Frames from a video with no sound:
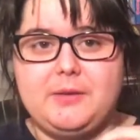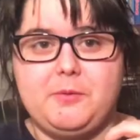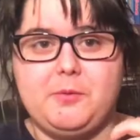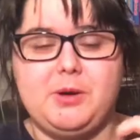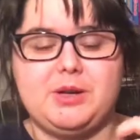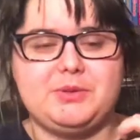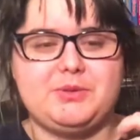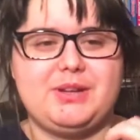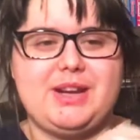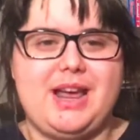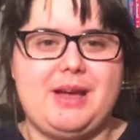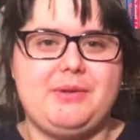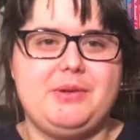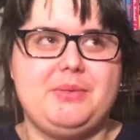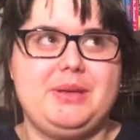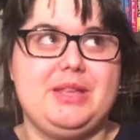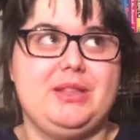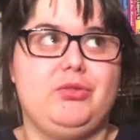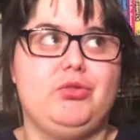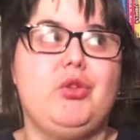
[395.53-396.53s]
which one I
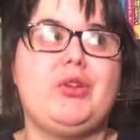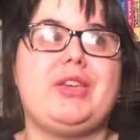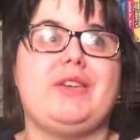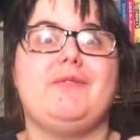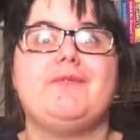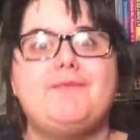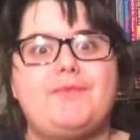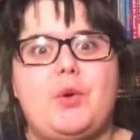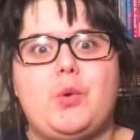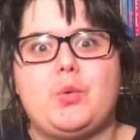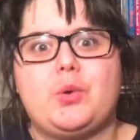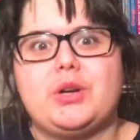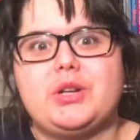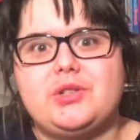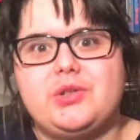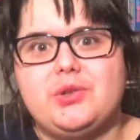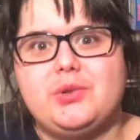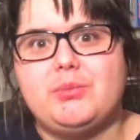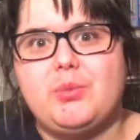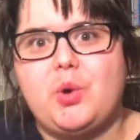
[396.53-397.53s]
would be looking
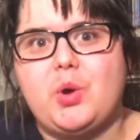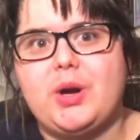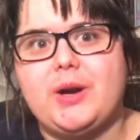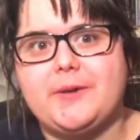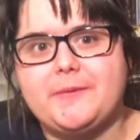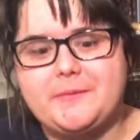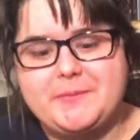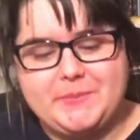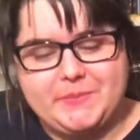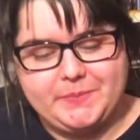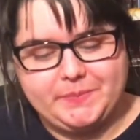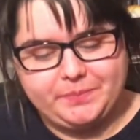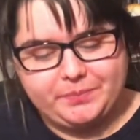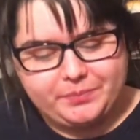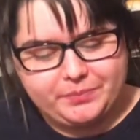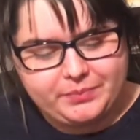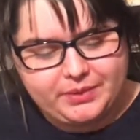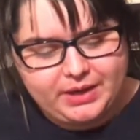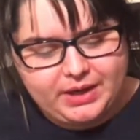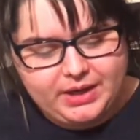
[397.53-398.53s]
forward to more.
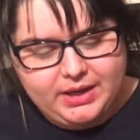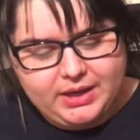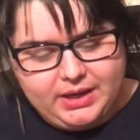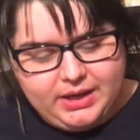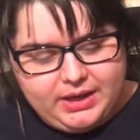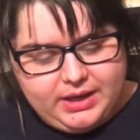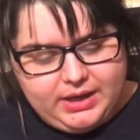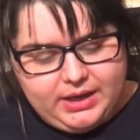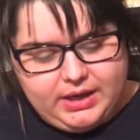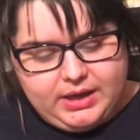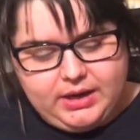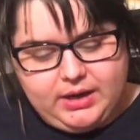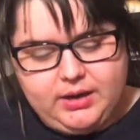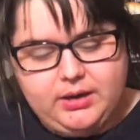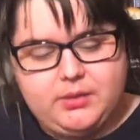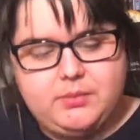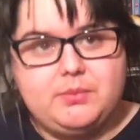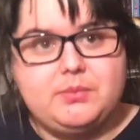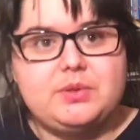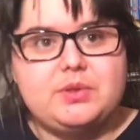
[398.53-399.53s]

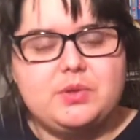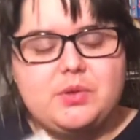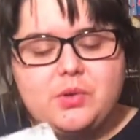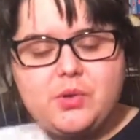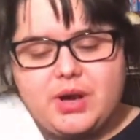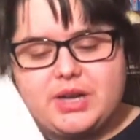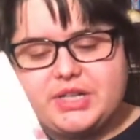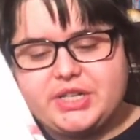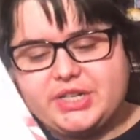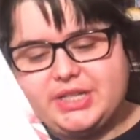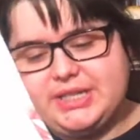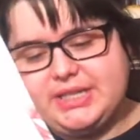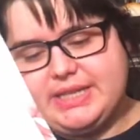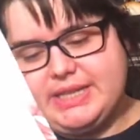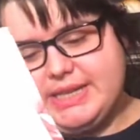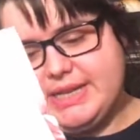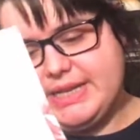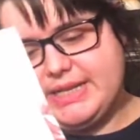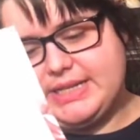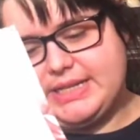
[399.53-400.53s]
So question
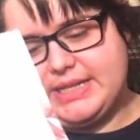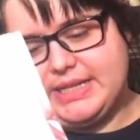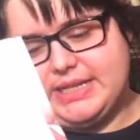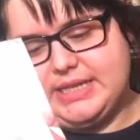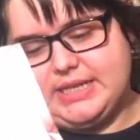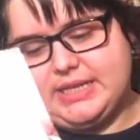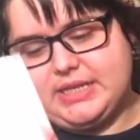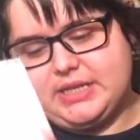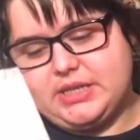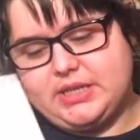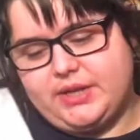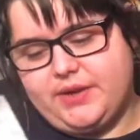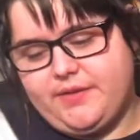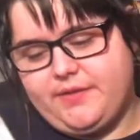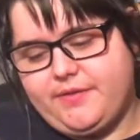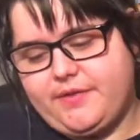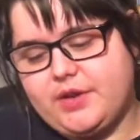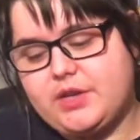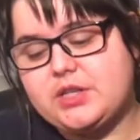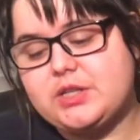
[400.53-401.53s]
6 is, your
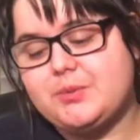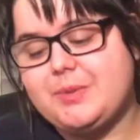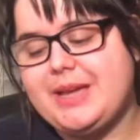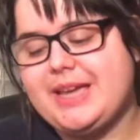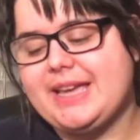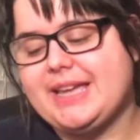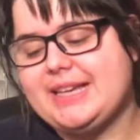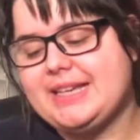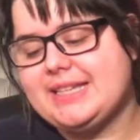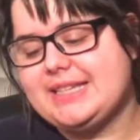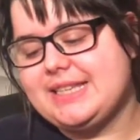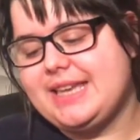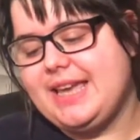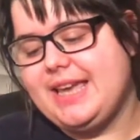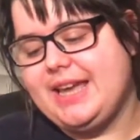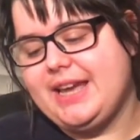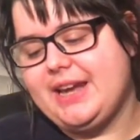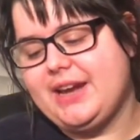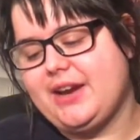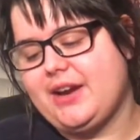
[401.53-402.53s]
first weekend is
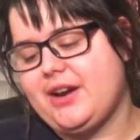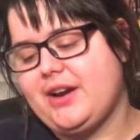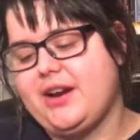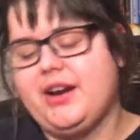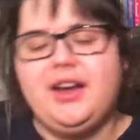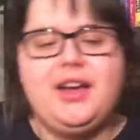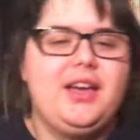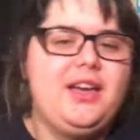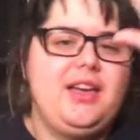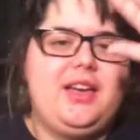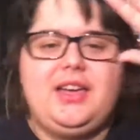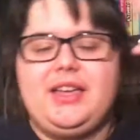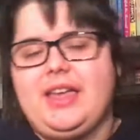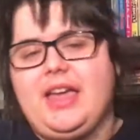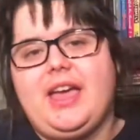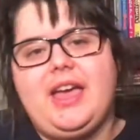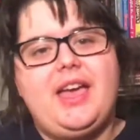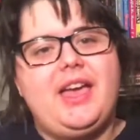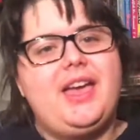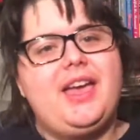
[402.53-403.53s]
here.
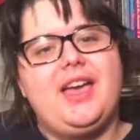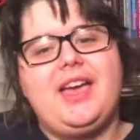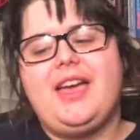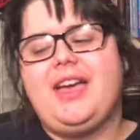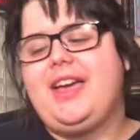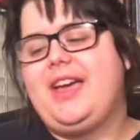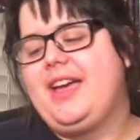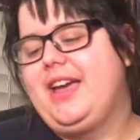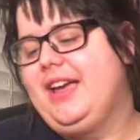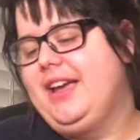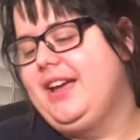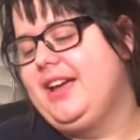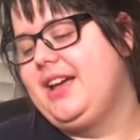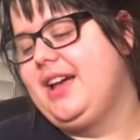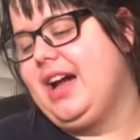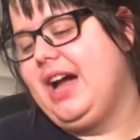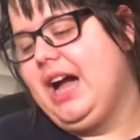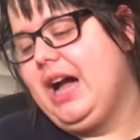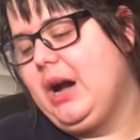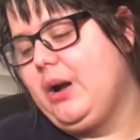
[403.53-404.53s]
Yay.
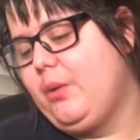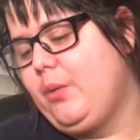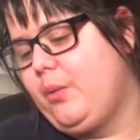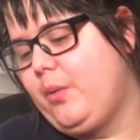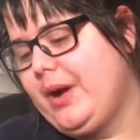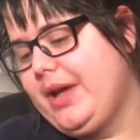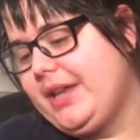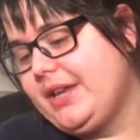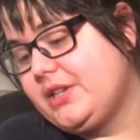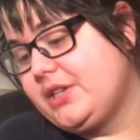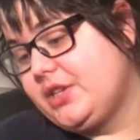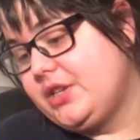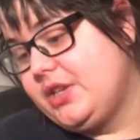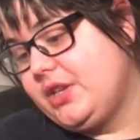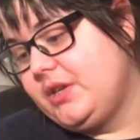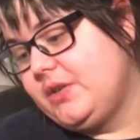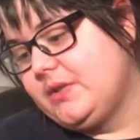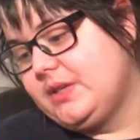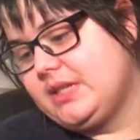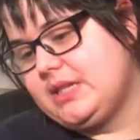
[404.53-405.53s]
Which
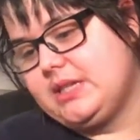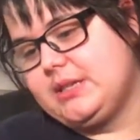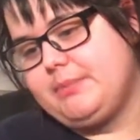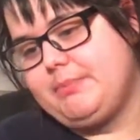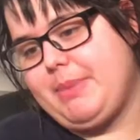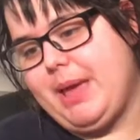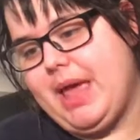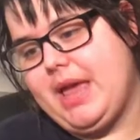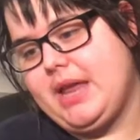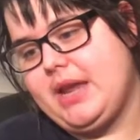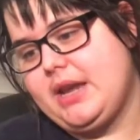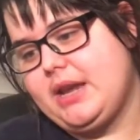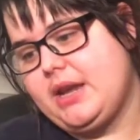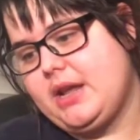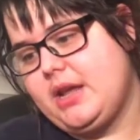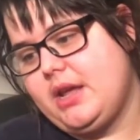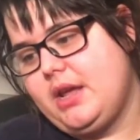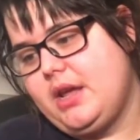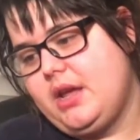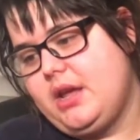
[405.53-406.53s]
do you
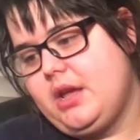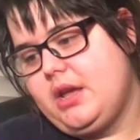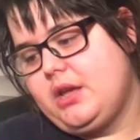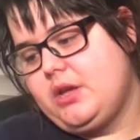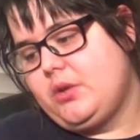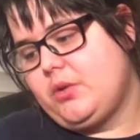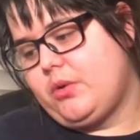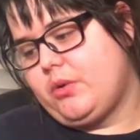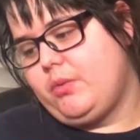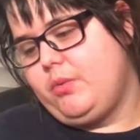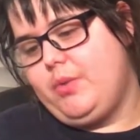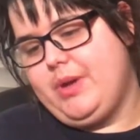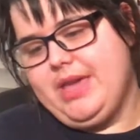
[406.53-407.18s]
spend your